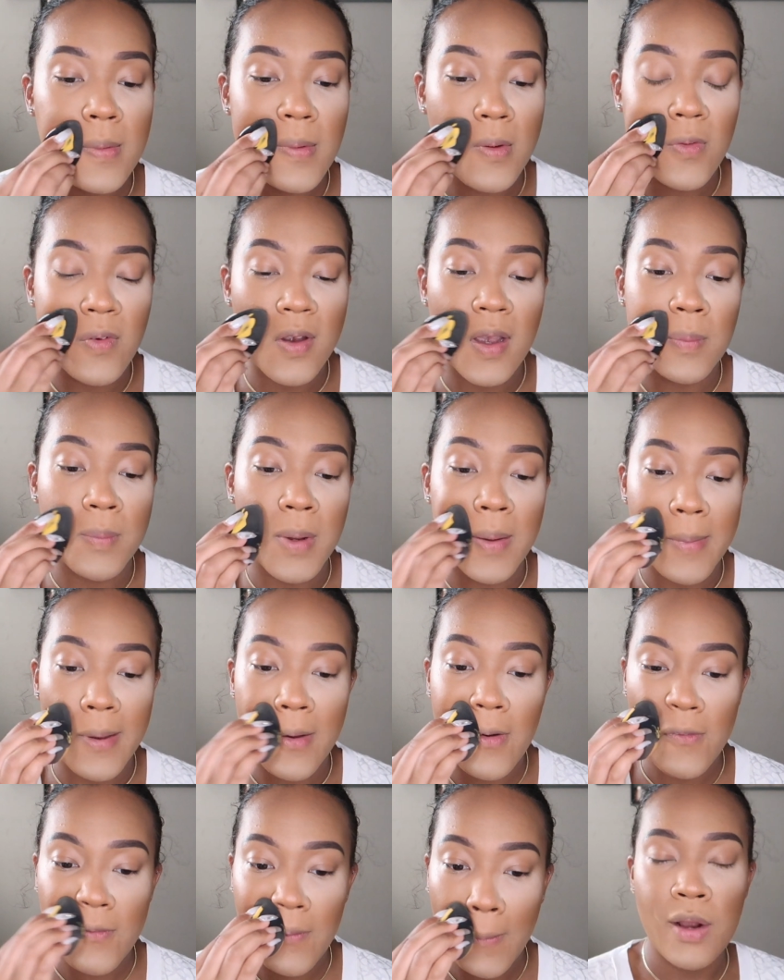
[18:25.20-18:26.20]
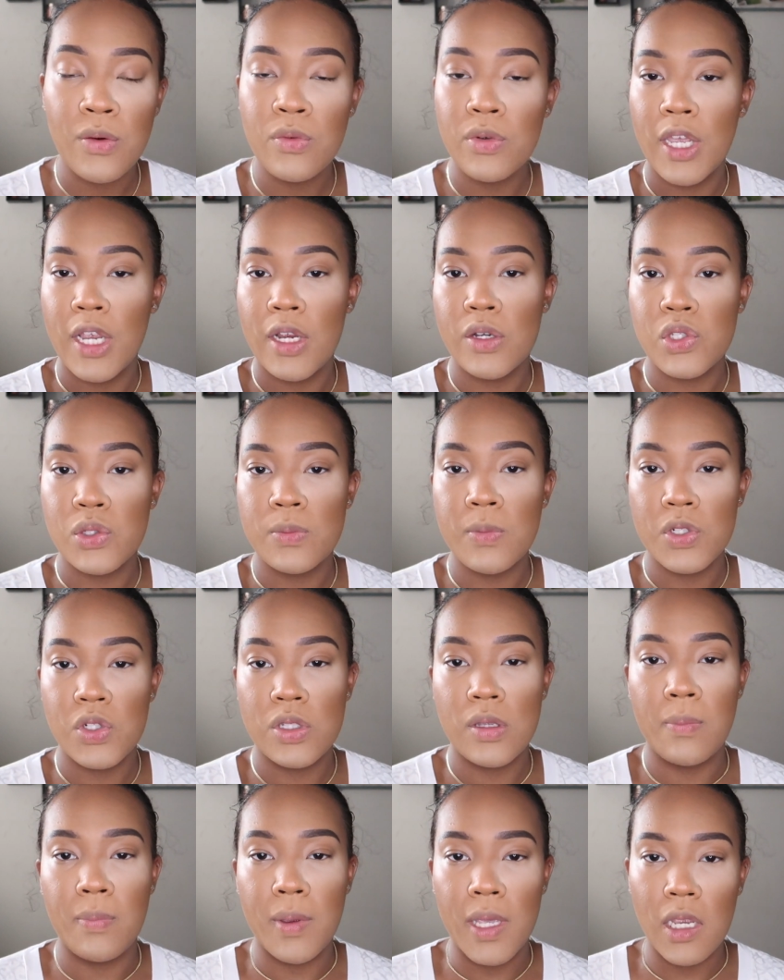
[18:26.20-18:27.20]
around my mouth. I don't care too much
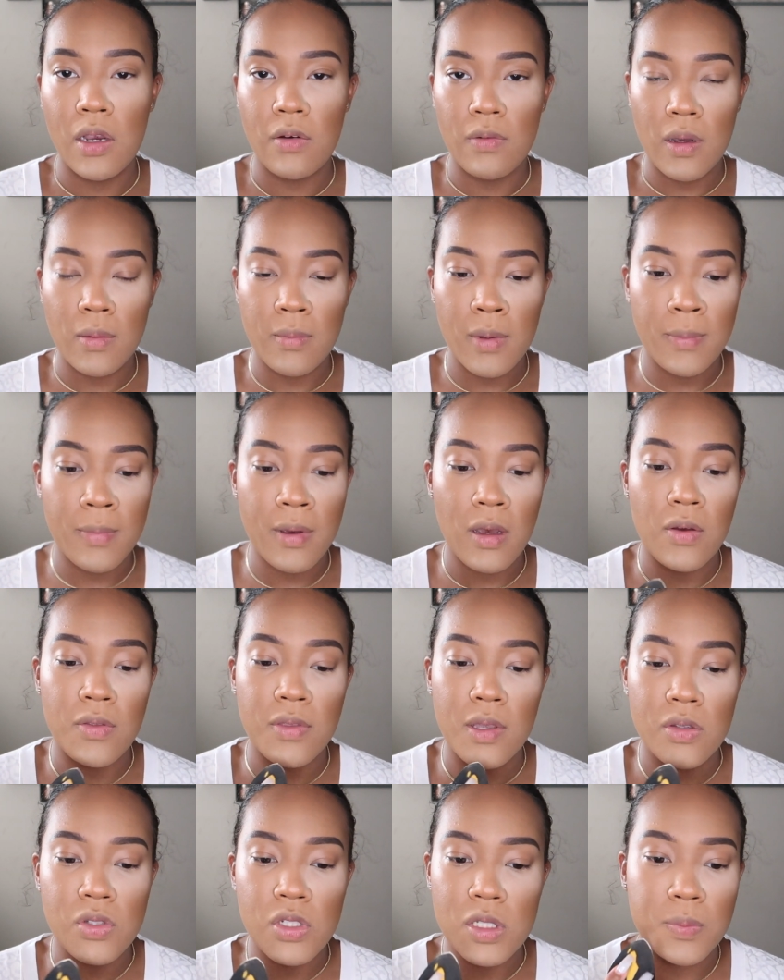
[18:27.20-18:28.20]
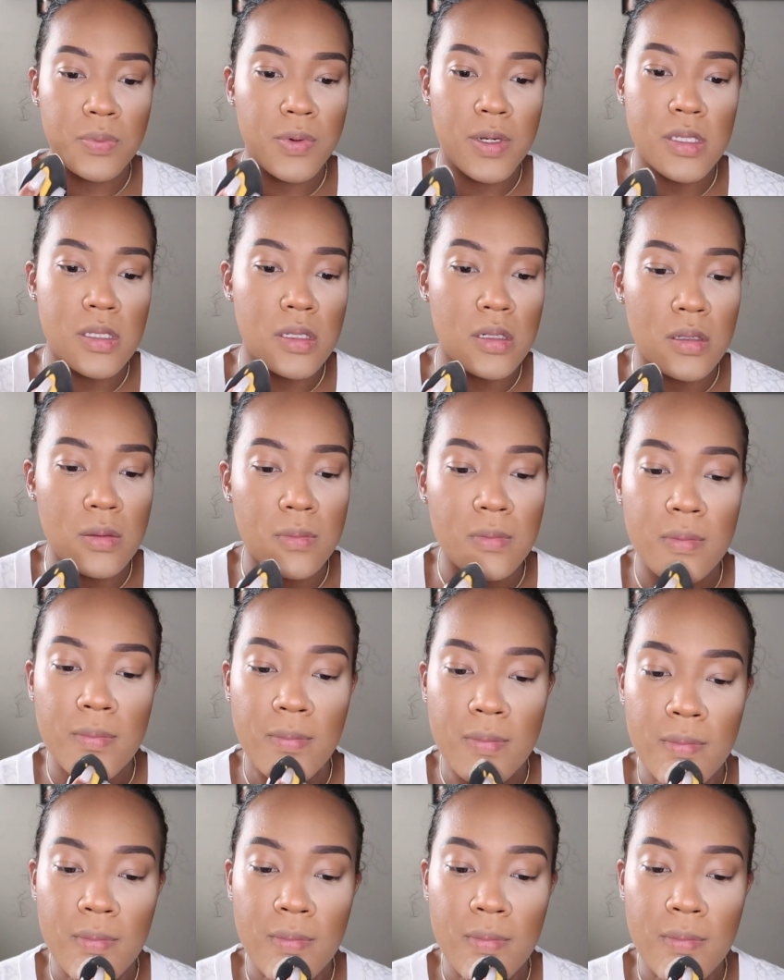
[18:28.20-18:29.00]
to bake around my mouth. I'll just press it in.